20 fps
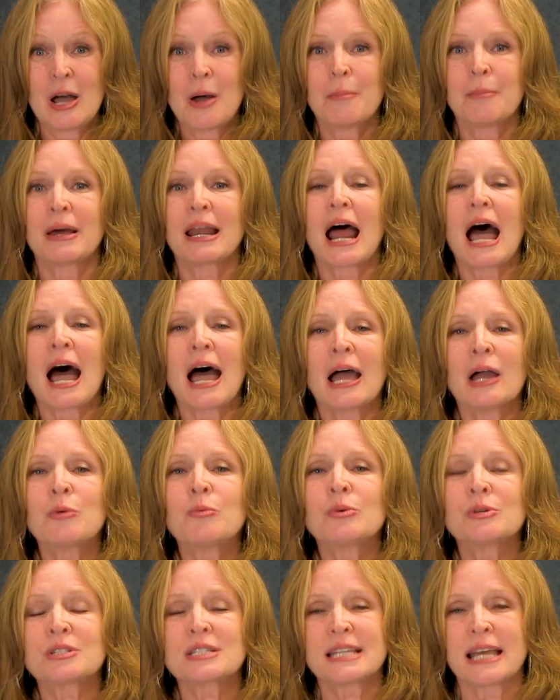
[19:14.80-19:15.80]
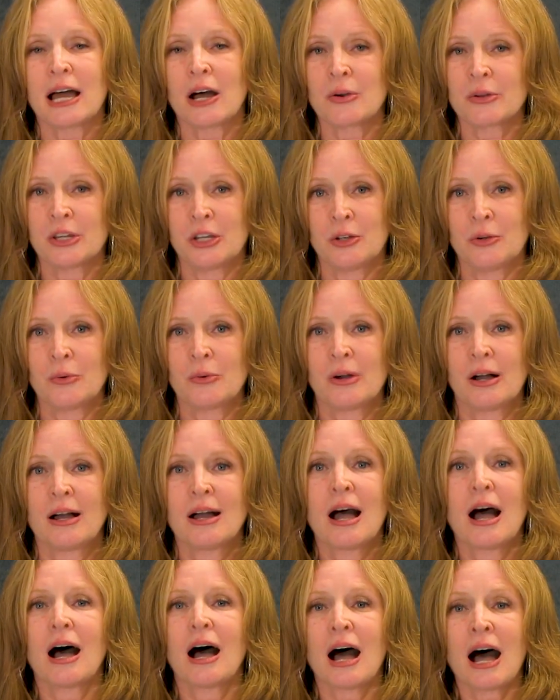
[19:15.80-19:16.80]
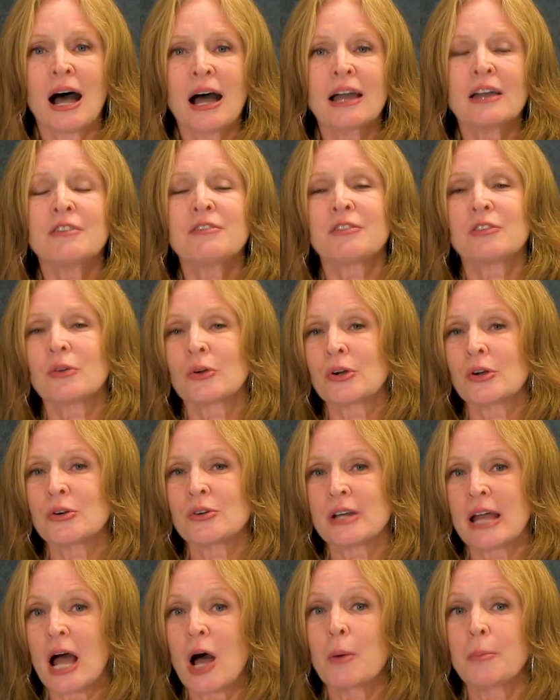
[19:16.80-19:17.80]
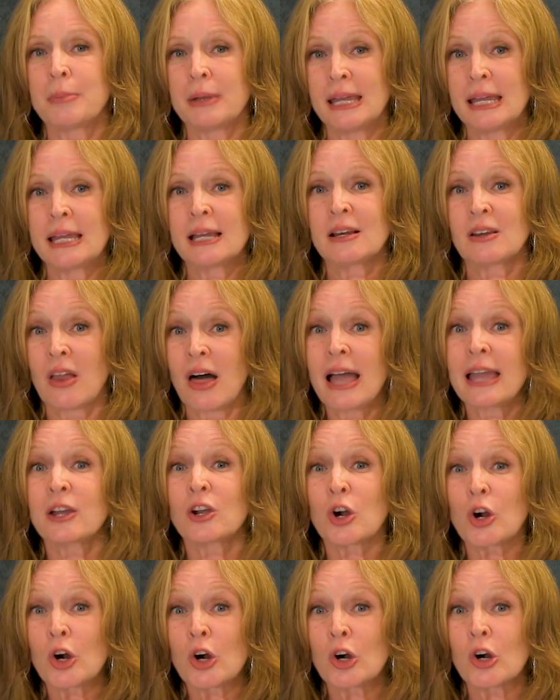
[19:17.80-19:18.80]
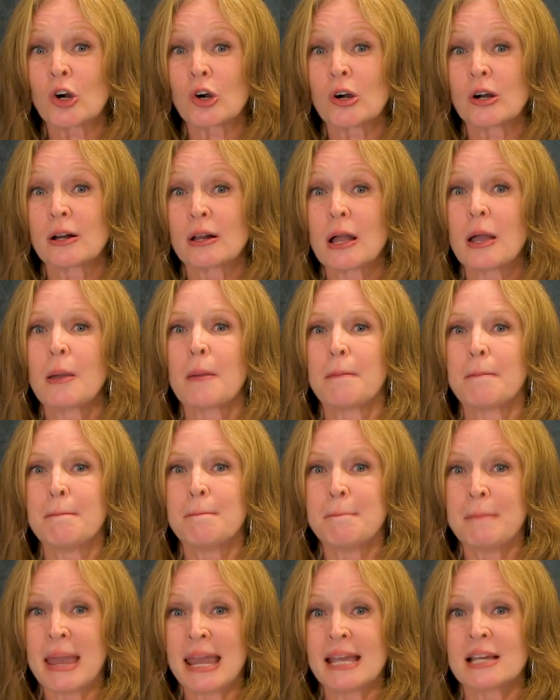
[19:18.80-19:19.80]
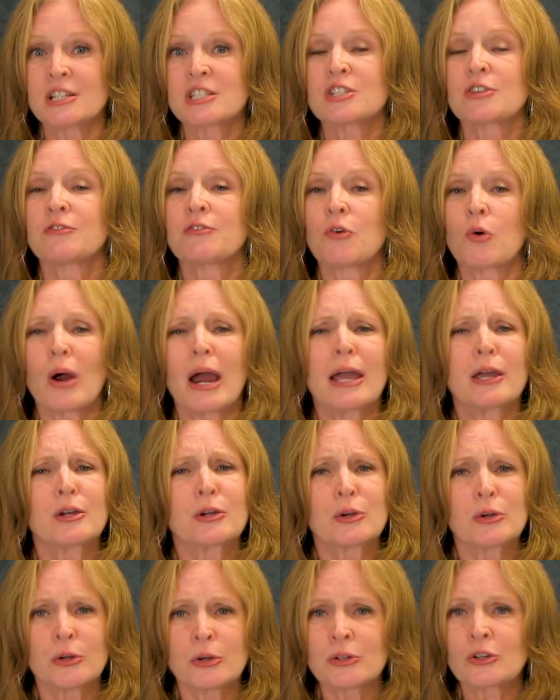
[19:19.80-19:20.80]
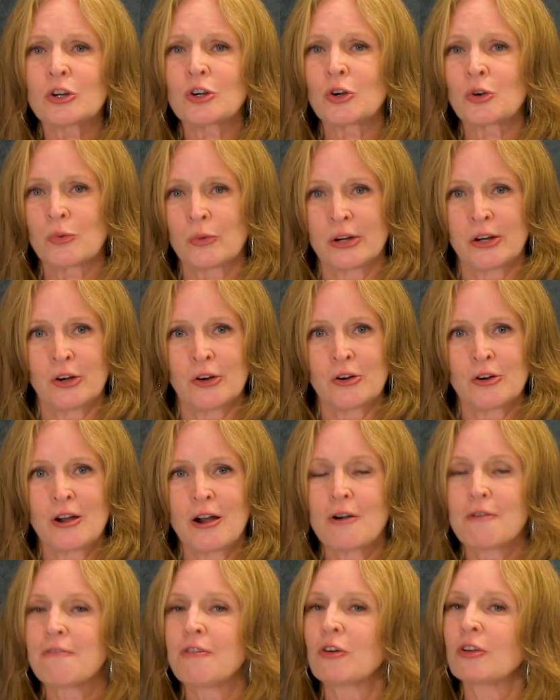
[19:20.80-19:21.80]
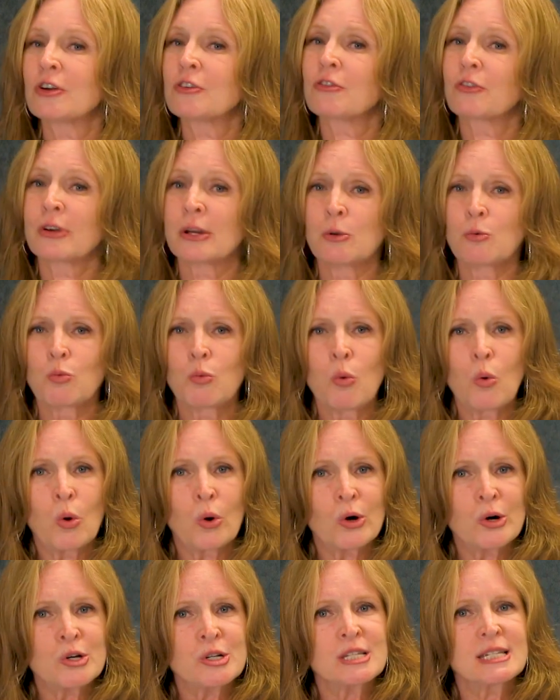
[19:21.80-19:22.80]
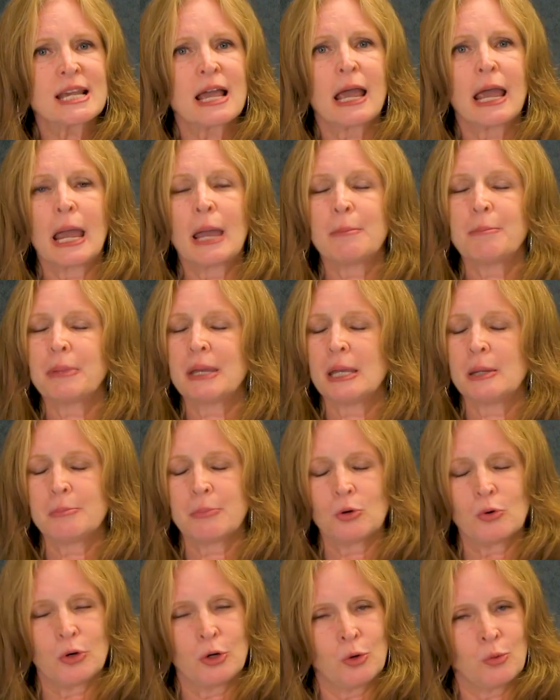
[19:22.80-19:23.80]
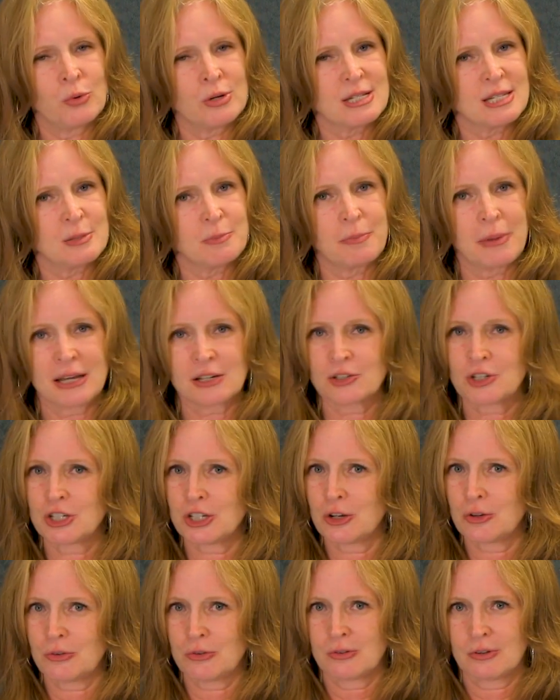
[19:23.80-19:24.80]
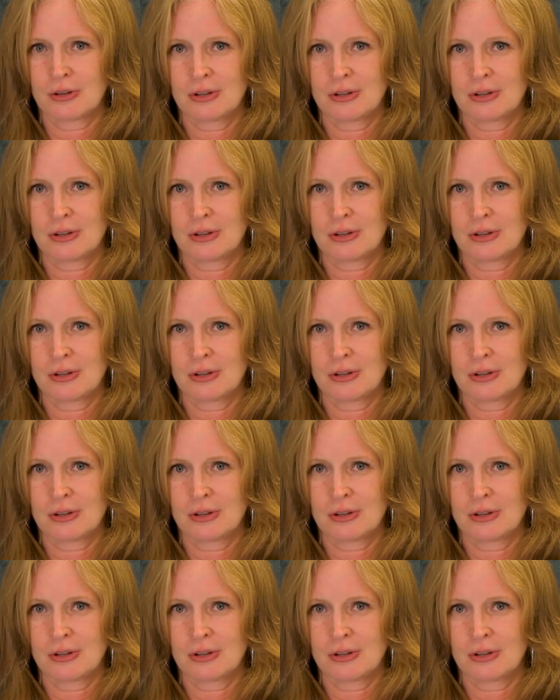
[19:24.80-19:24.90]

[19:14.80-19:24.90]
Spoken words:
but I will tell you, I've learned how being like her makes for a good career full of rewards and people who respect you.